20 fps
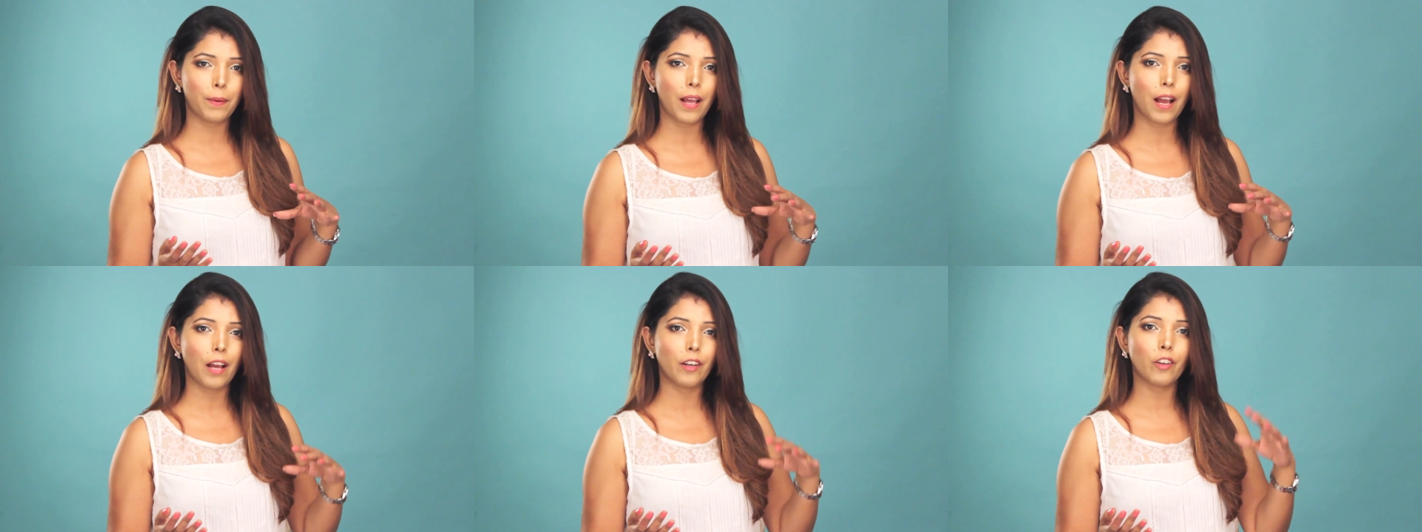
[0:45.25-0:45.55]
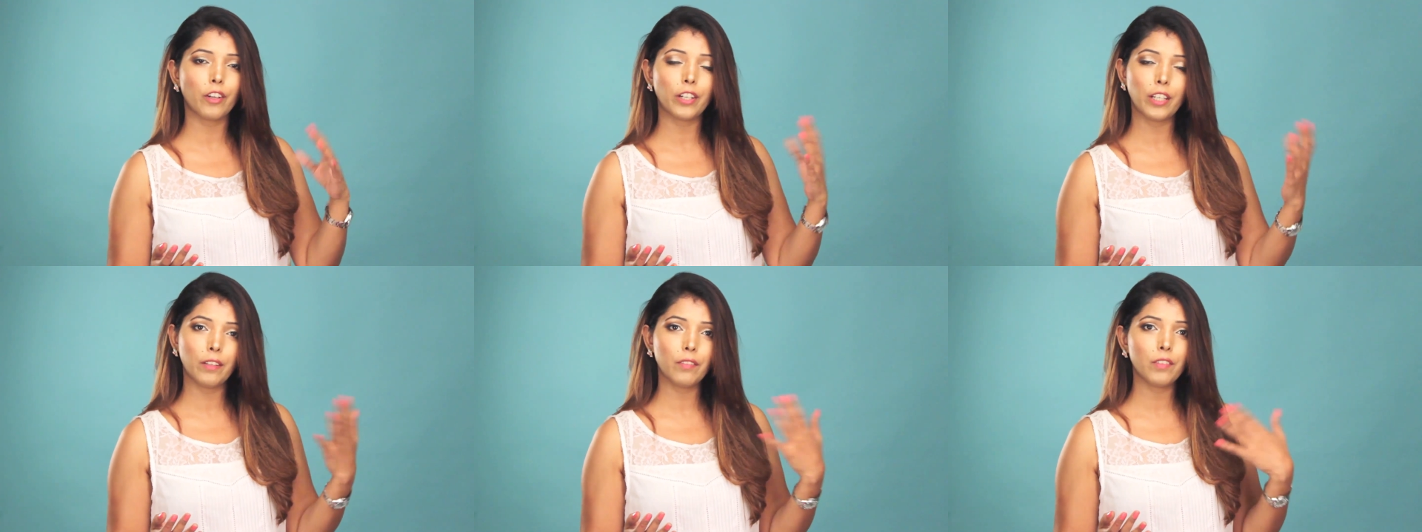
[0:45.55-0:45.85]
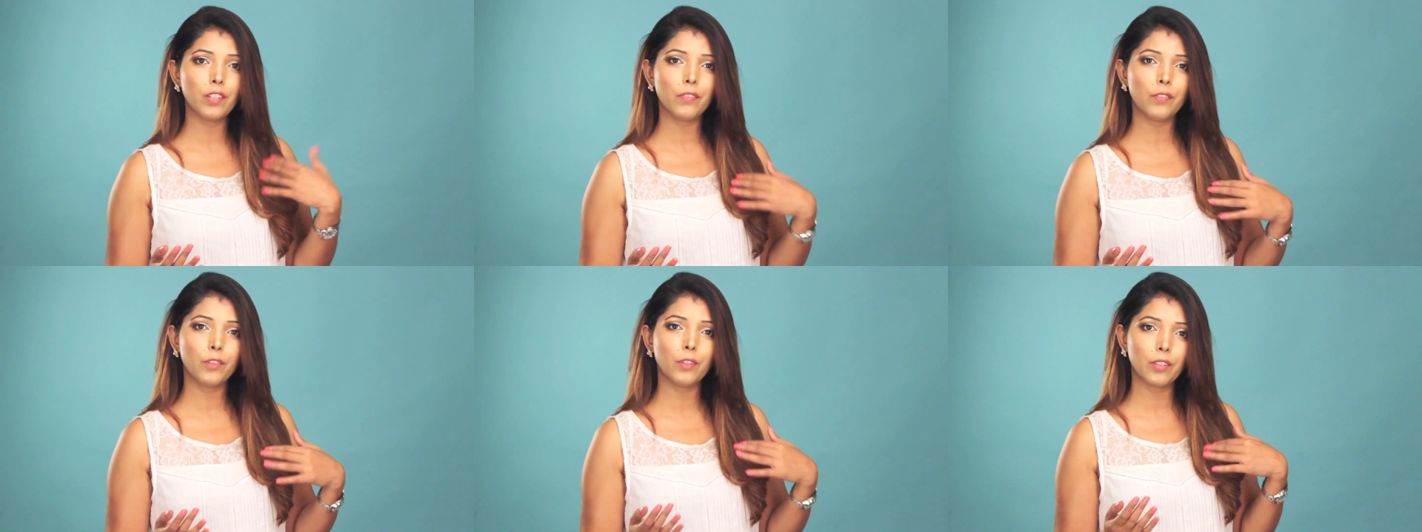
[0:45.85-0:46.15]
plant or
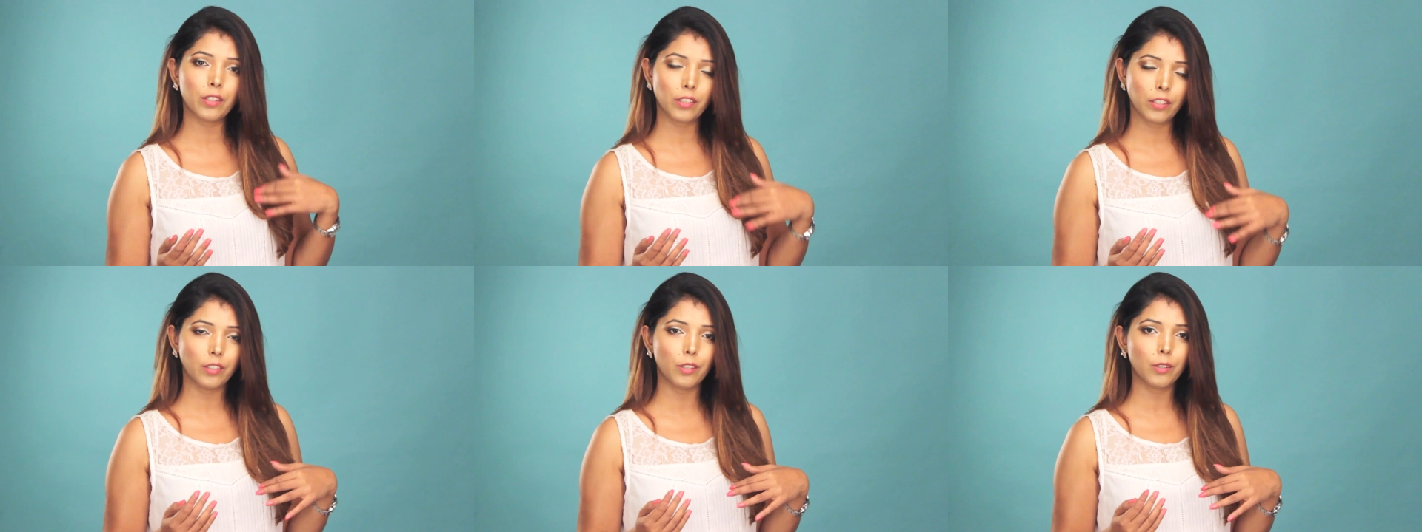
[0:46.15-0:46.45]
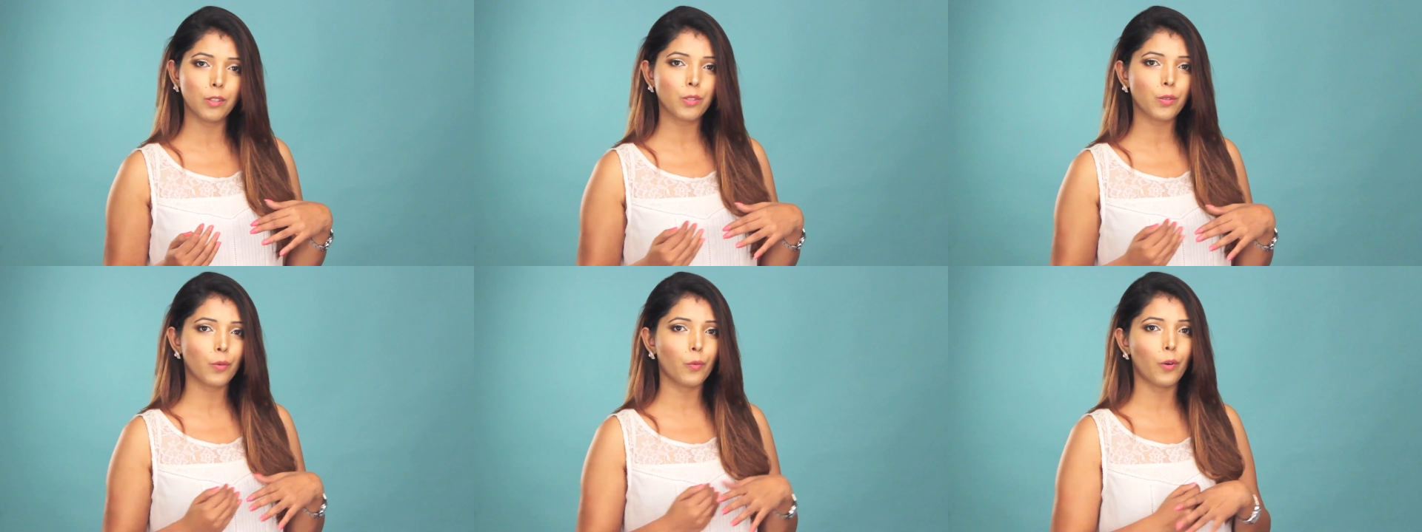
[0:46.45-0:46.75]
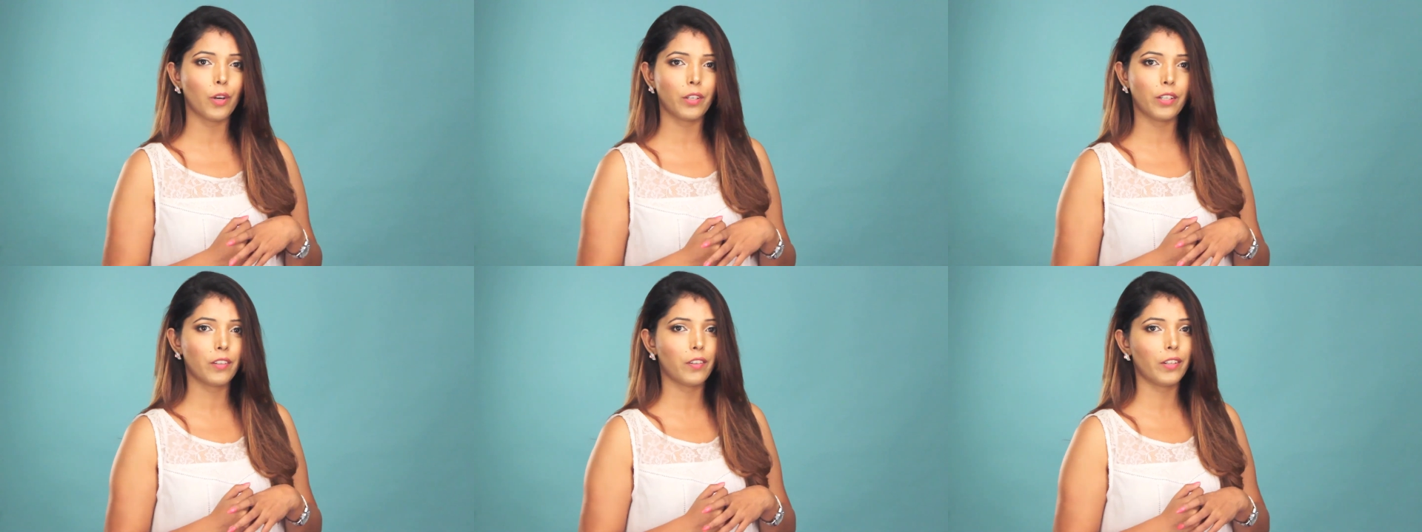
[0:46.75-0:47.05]
even if you reduce
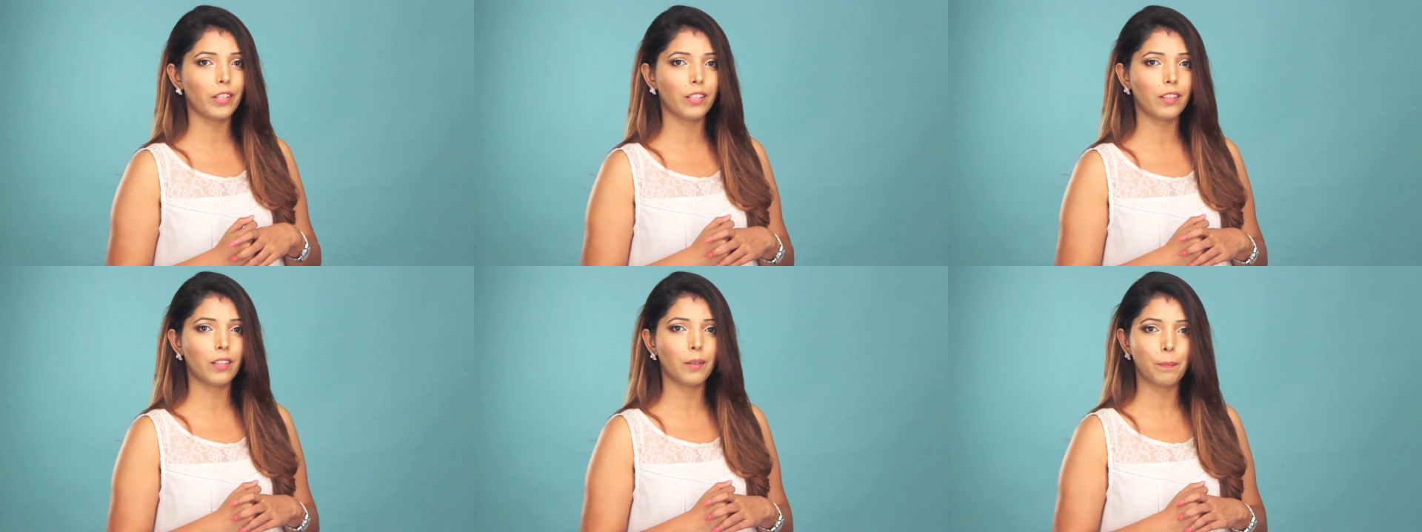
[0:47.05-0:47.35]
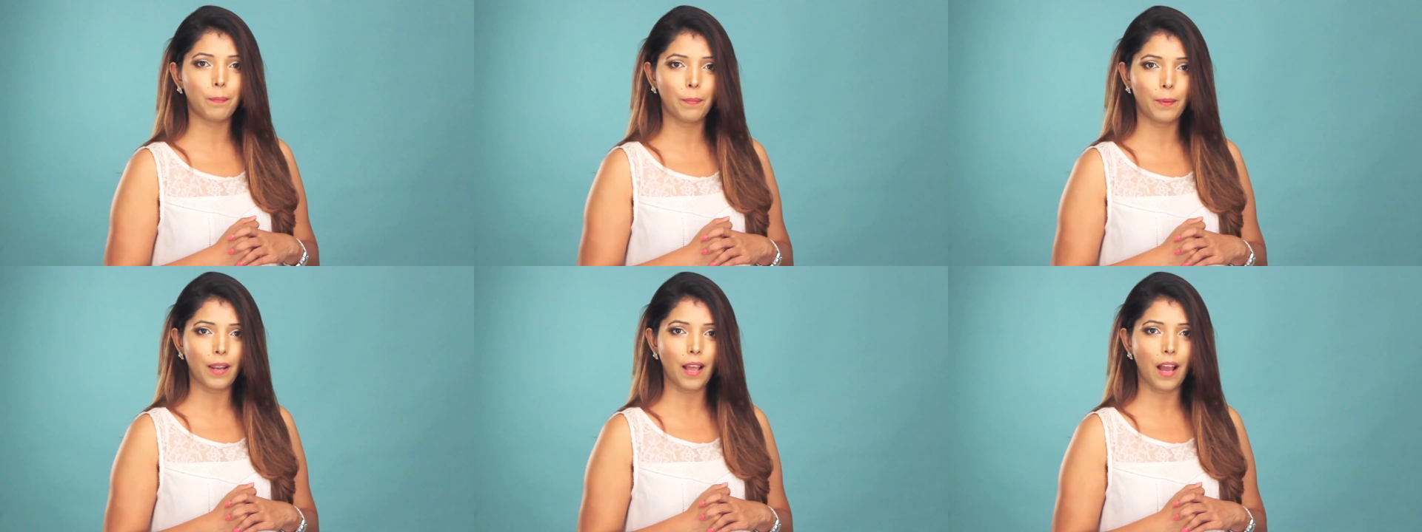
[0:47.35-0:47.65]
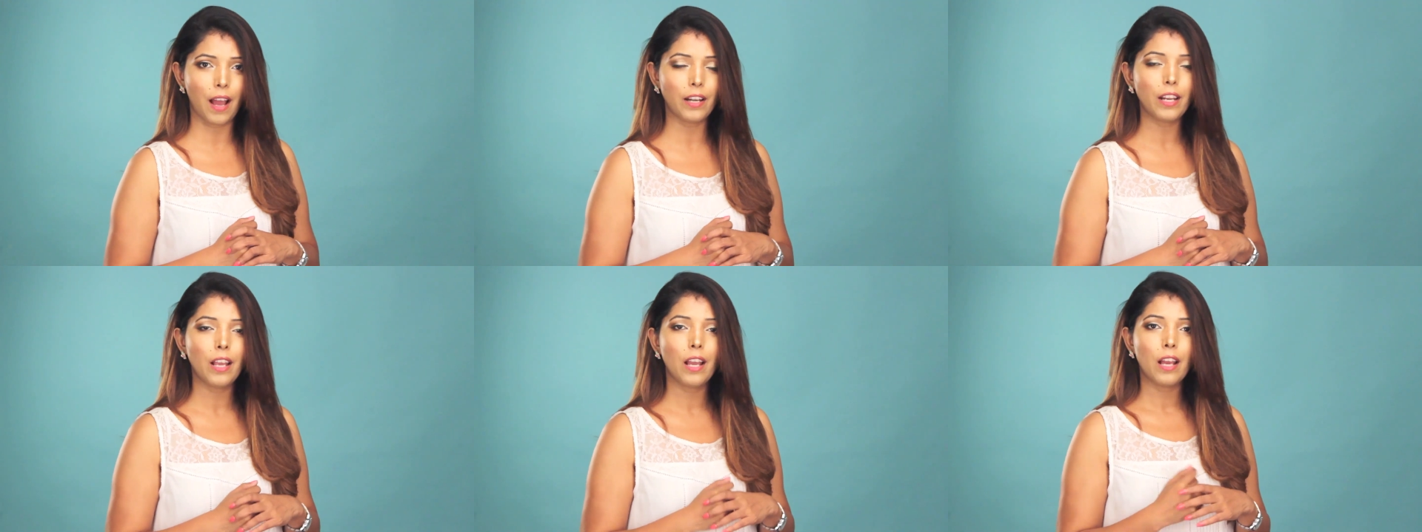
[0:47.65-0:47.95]
watering the
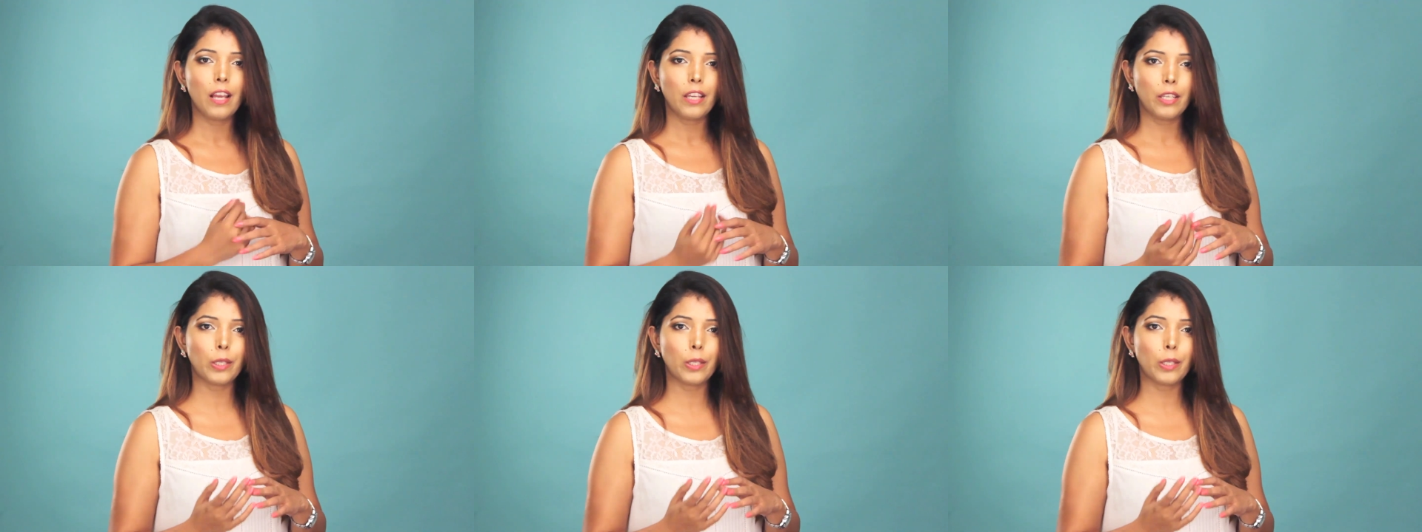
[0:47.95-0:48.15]
plant,